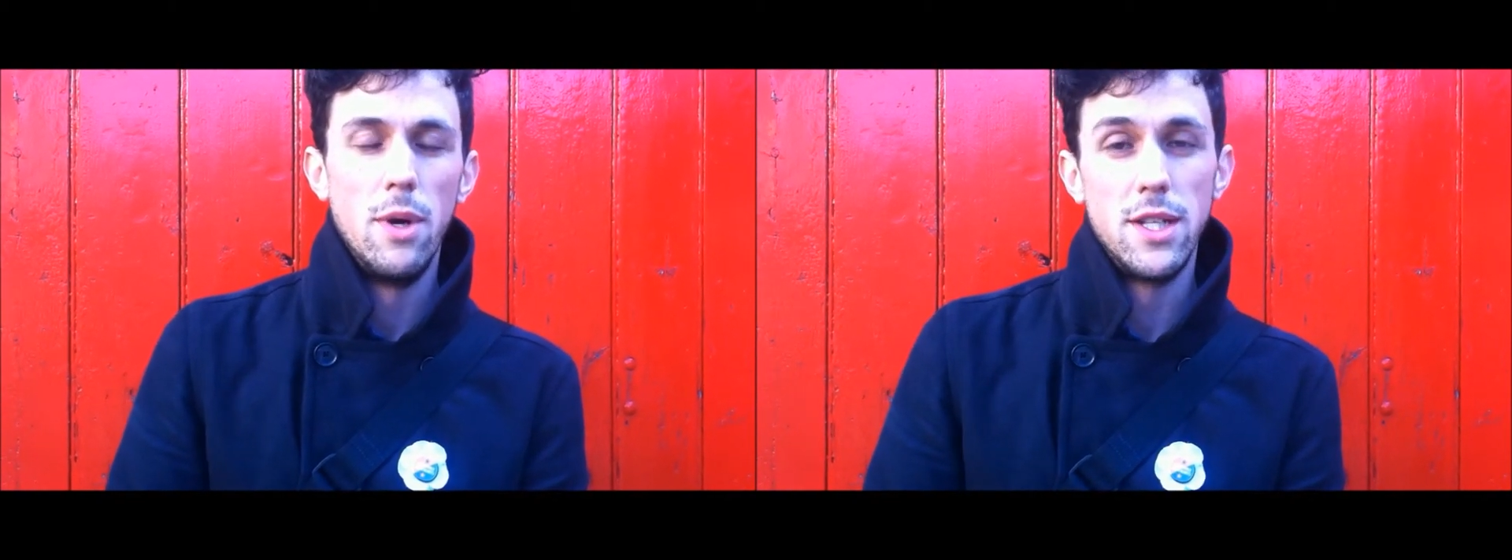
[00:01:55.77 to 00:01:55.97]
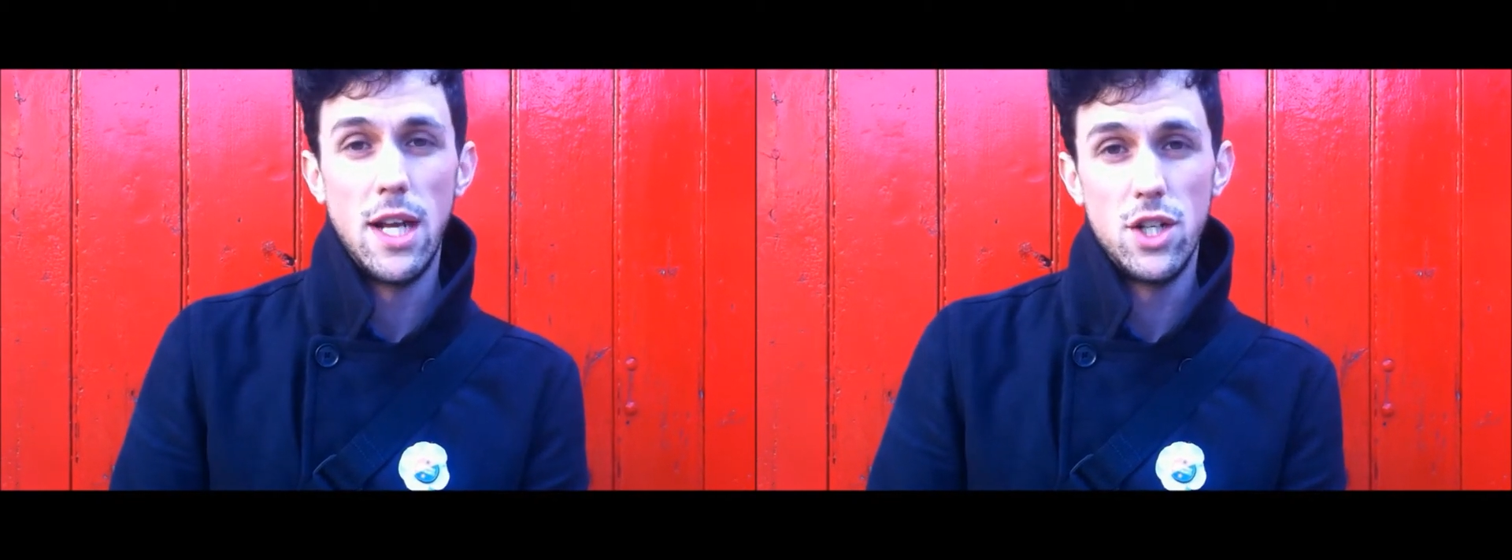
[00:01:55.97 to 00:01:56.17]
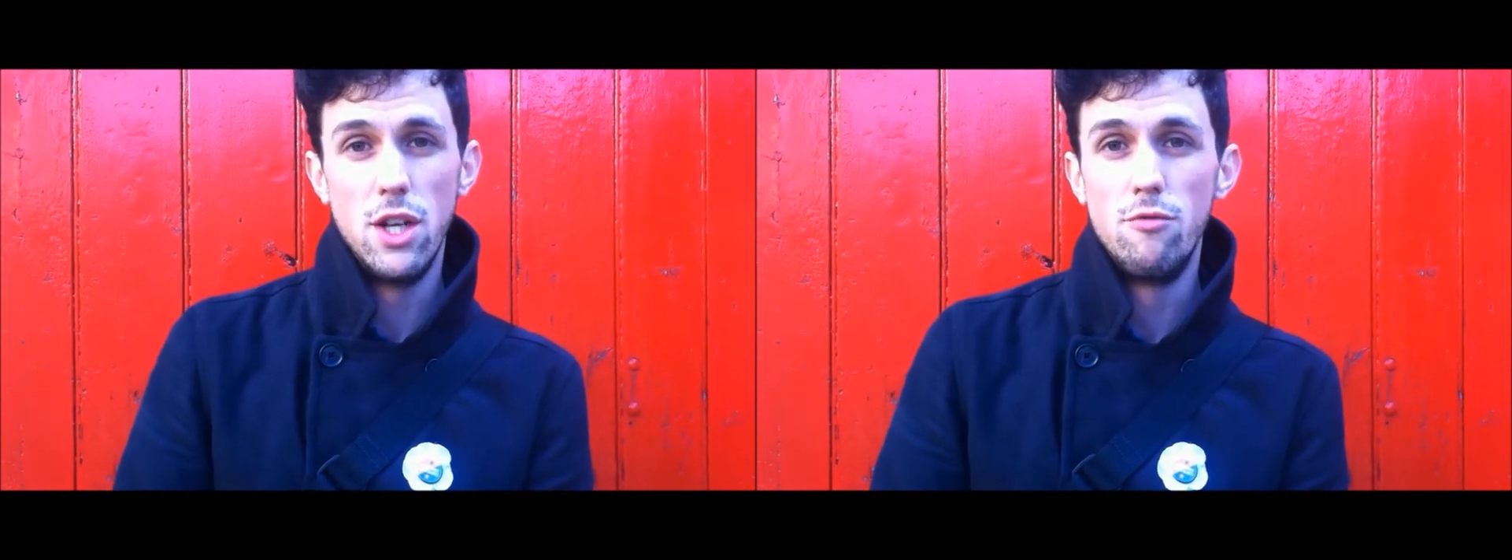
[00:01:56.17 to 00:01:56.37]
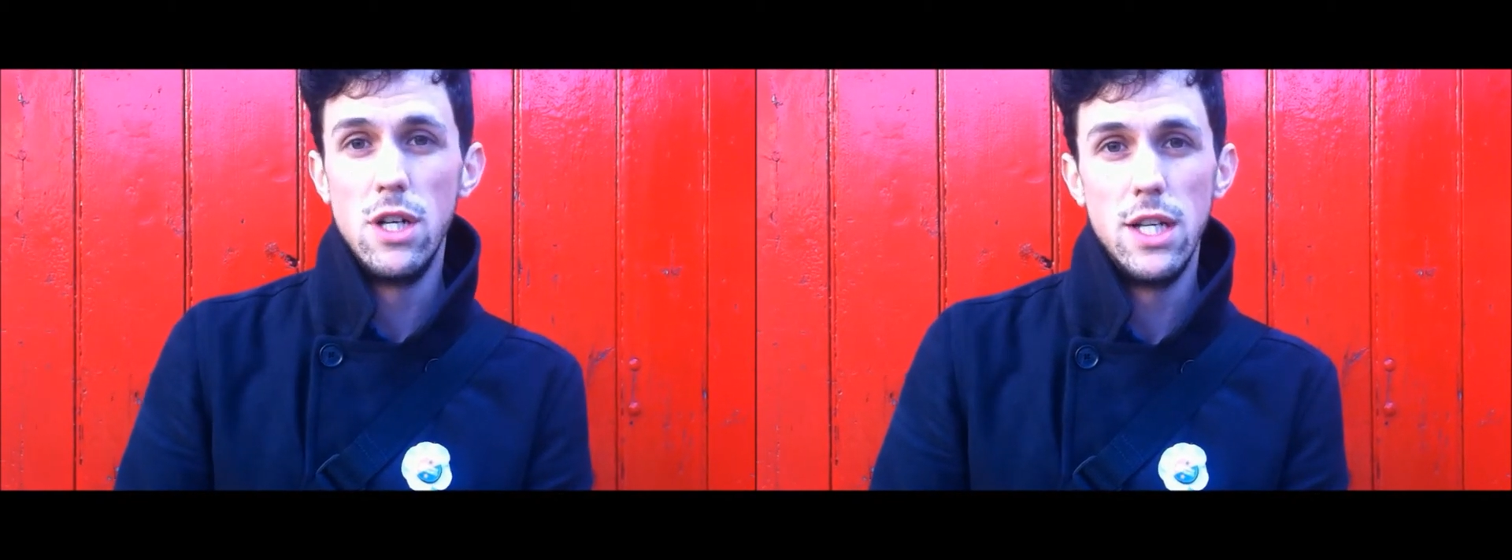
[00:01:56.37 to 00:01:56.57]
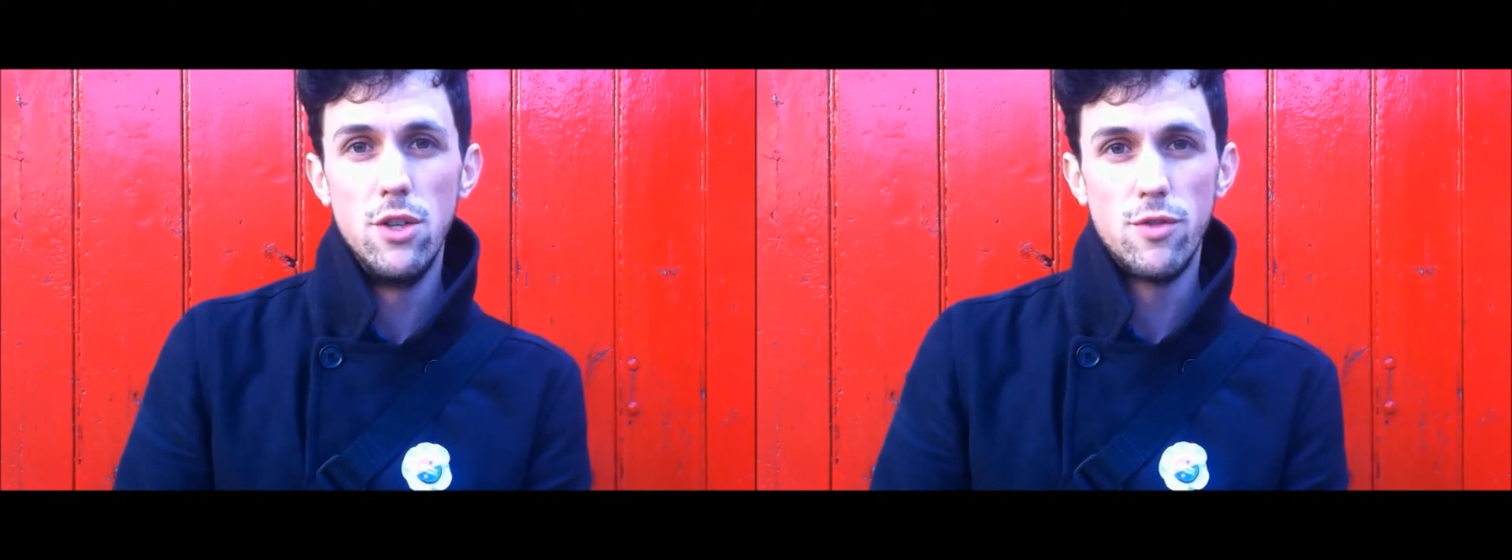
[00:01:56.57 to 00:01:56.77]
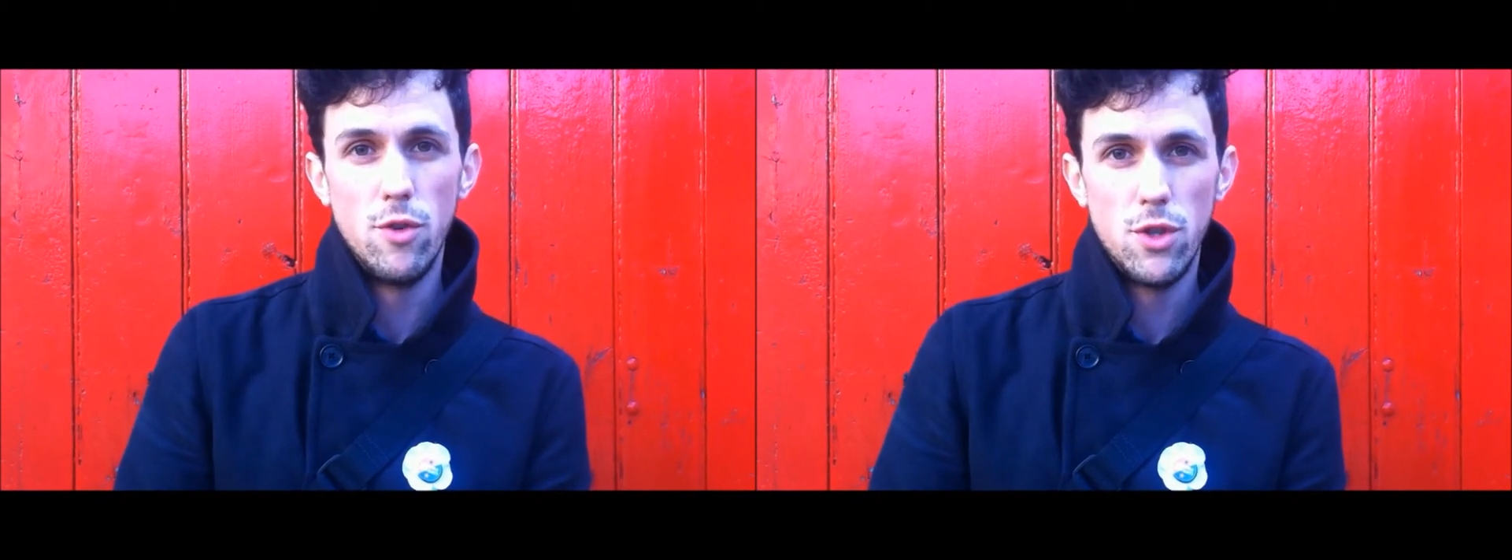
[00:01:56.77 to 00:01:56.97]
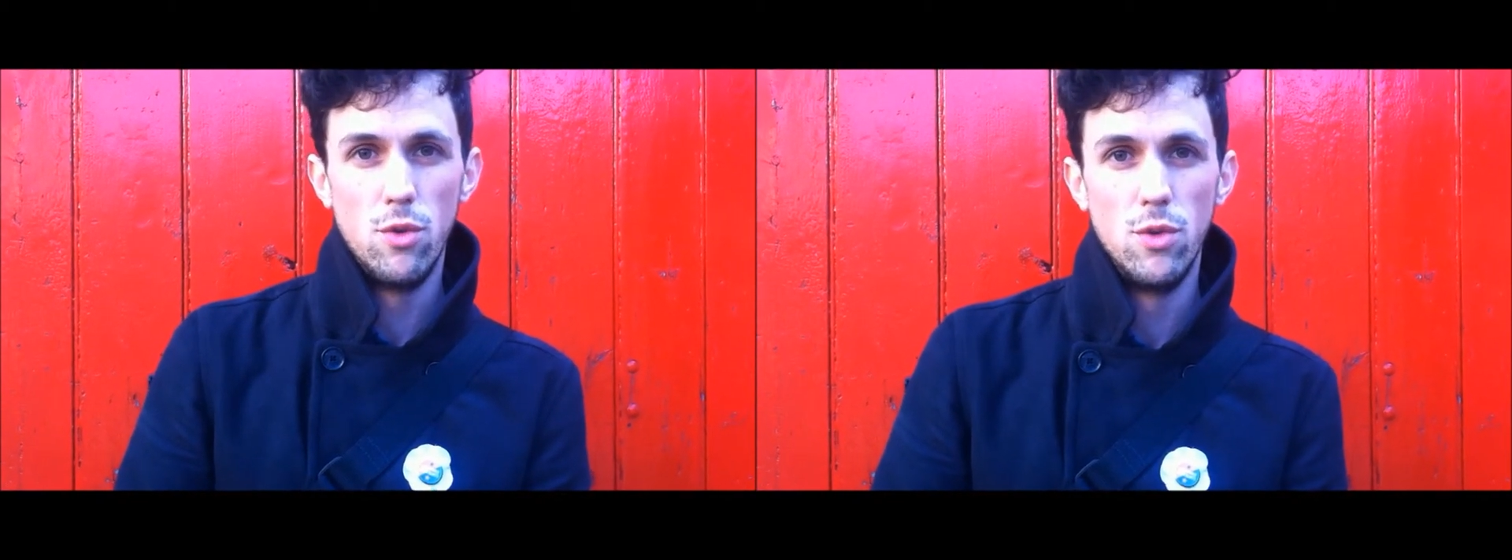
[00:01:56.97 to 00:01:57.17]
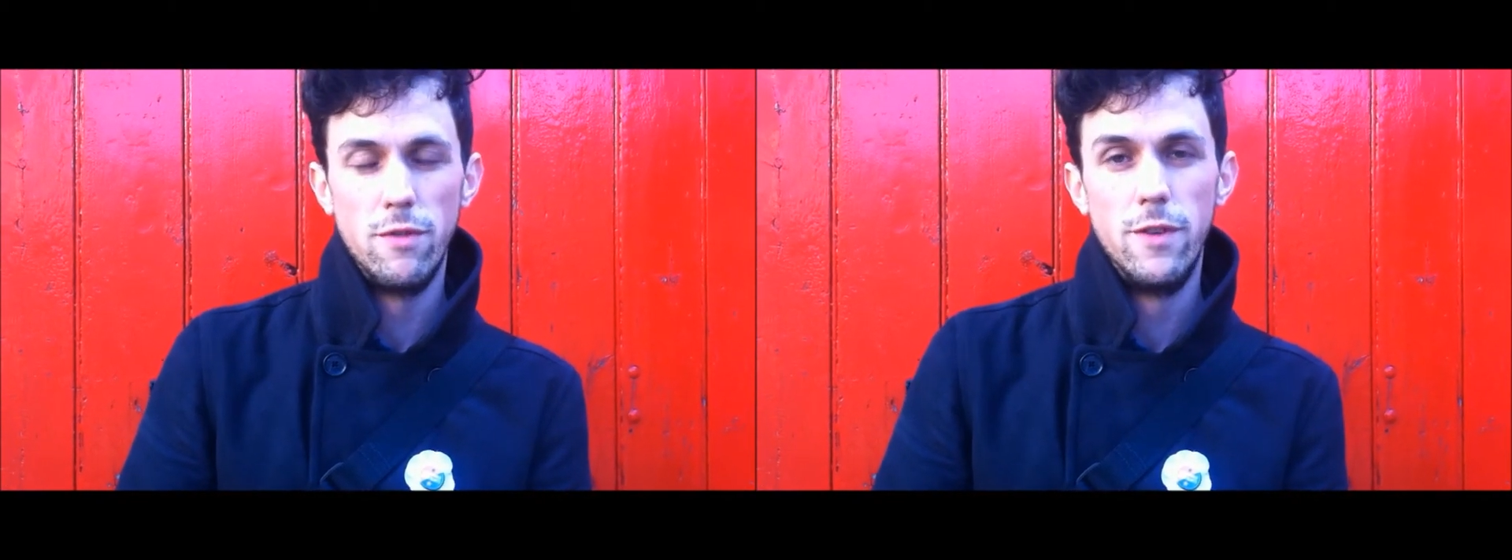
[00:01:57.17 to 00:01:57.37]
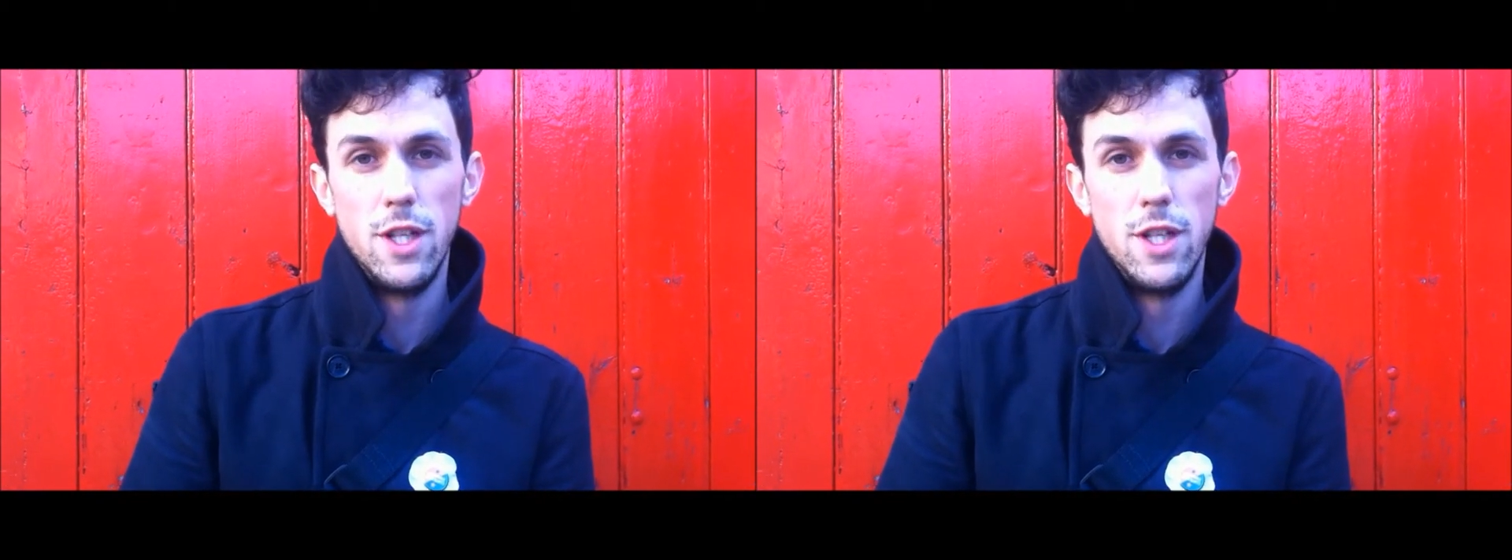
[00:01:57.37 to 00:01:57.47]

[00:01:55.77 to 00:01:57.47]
but it's actually a really useful tool